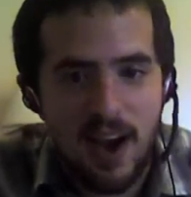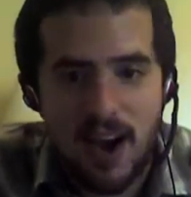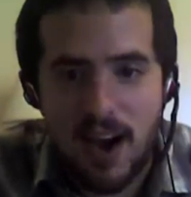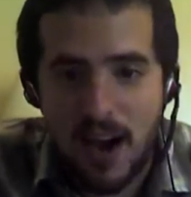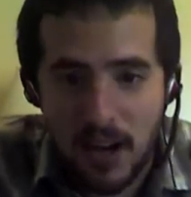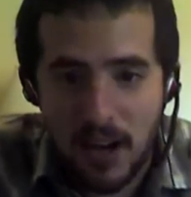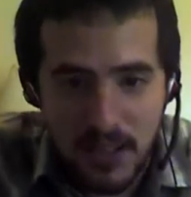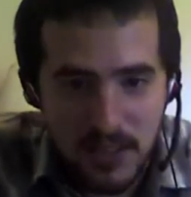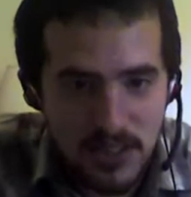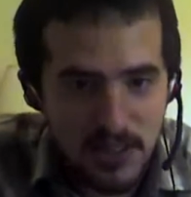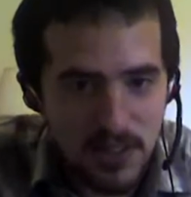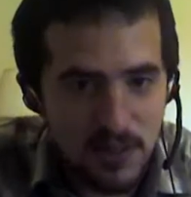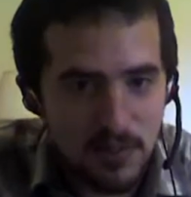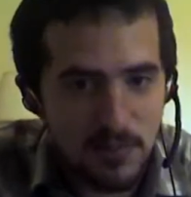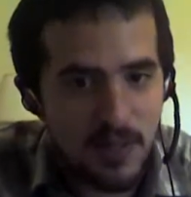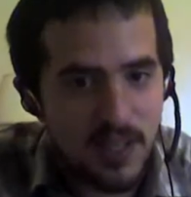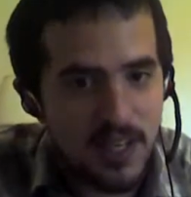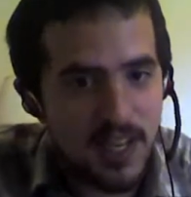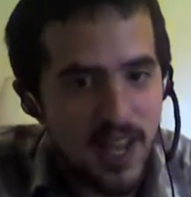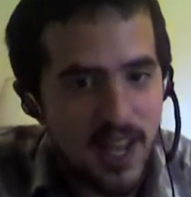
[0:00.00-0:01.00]

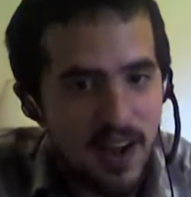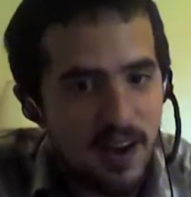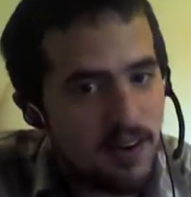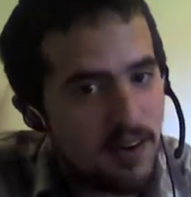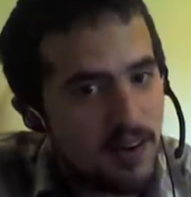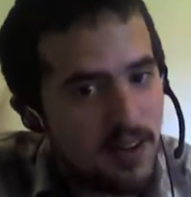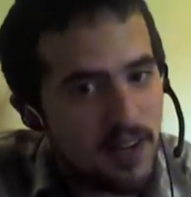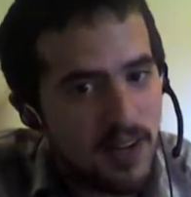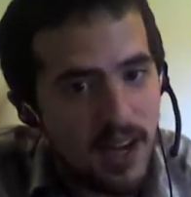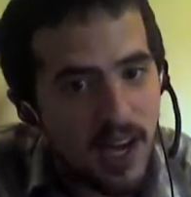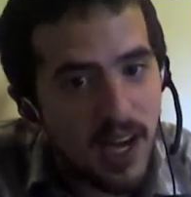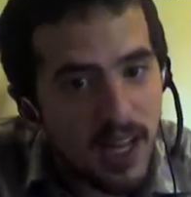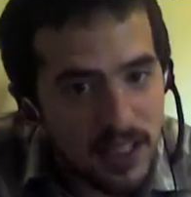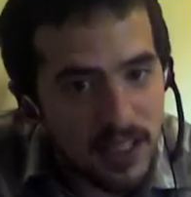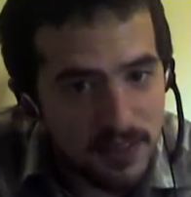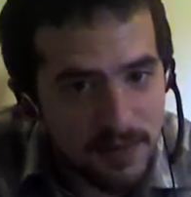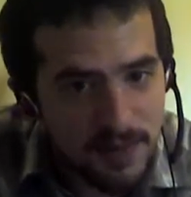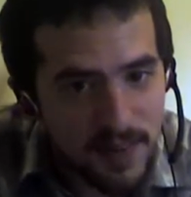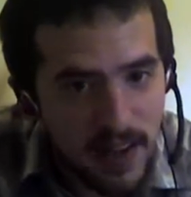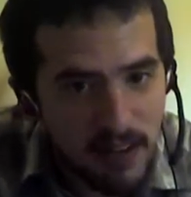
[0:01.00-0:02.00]
awesome account of
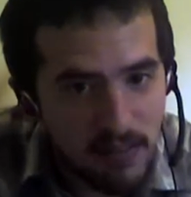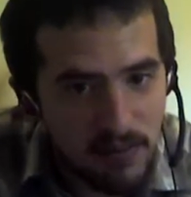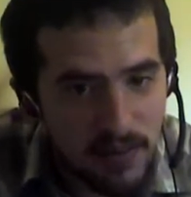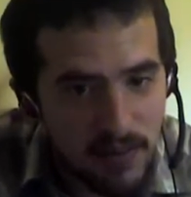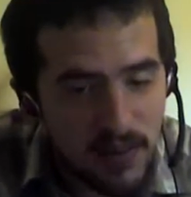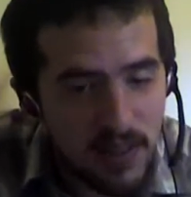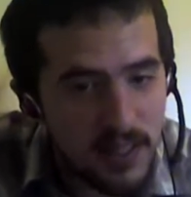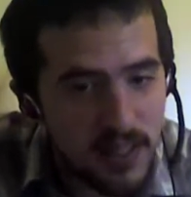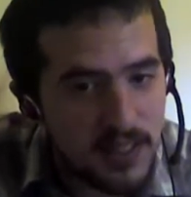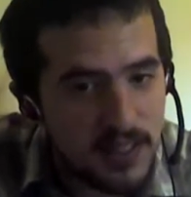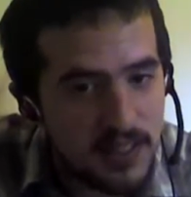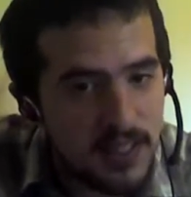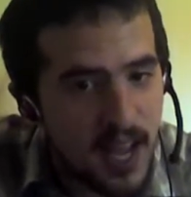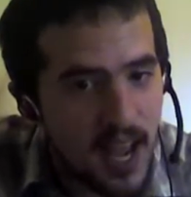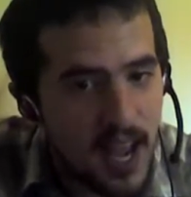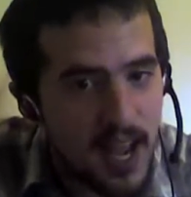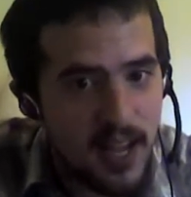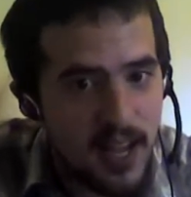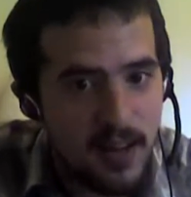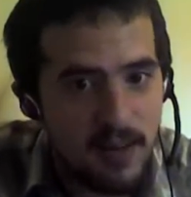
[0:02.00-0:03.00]
God's faithfulness
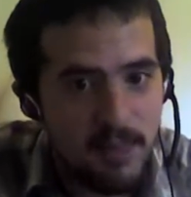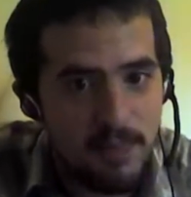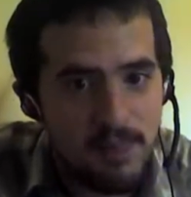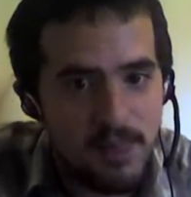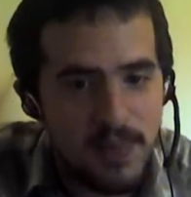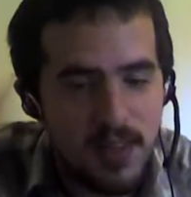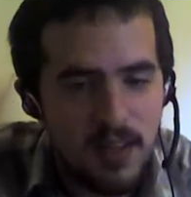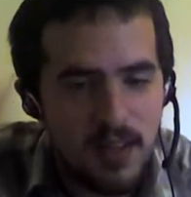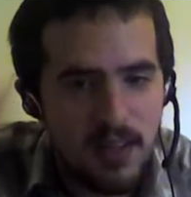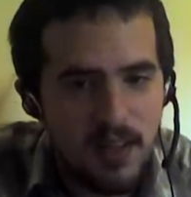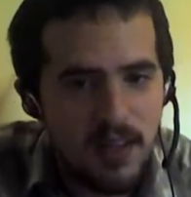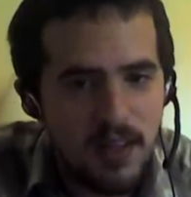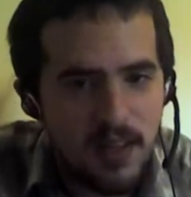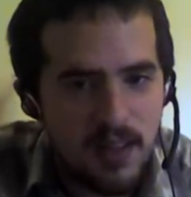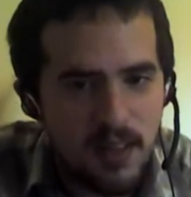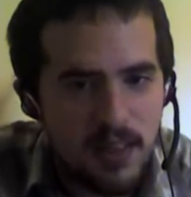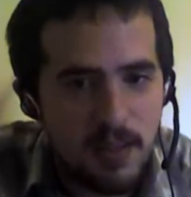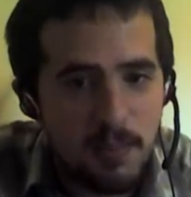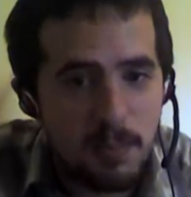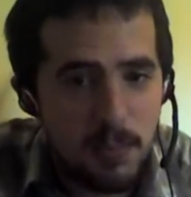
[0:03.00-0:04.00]
and
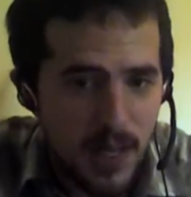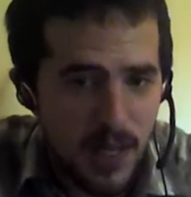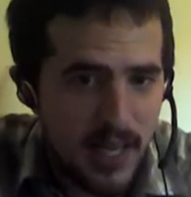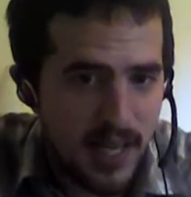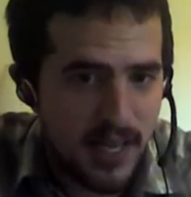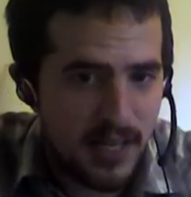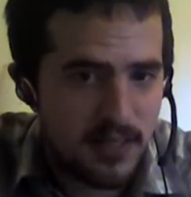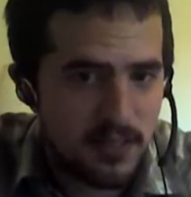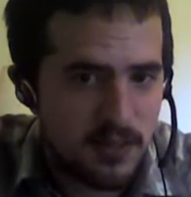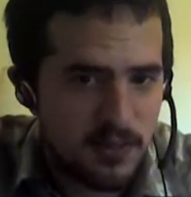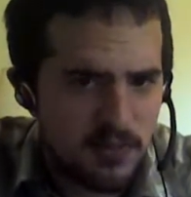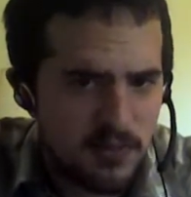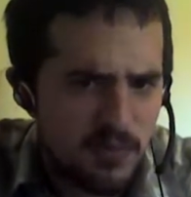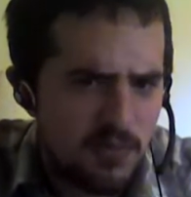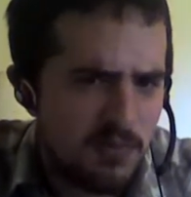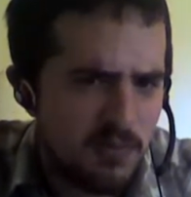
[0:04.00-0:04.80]
the plagues.